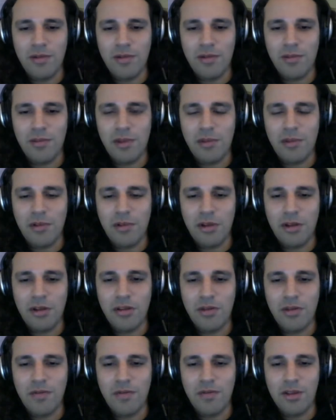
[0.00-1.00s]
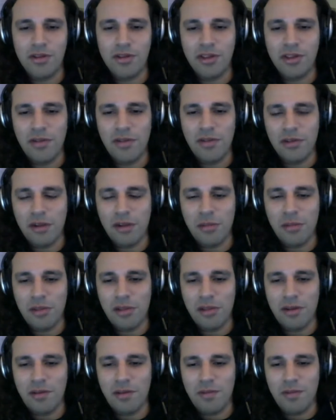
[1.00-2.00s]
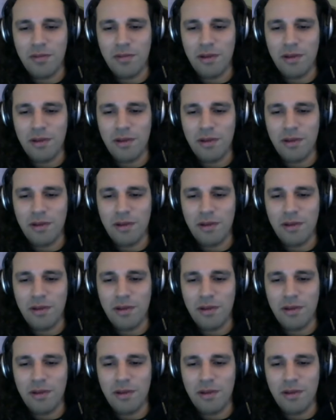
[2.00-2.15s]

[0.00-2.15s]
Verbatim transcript: people going to defend JavaScript stuff,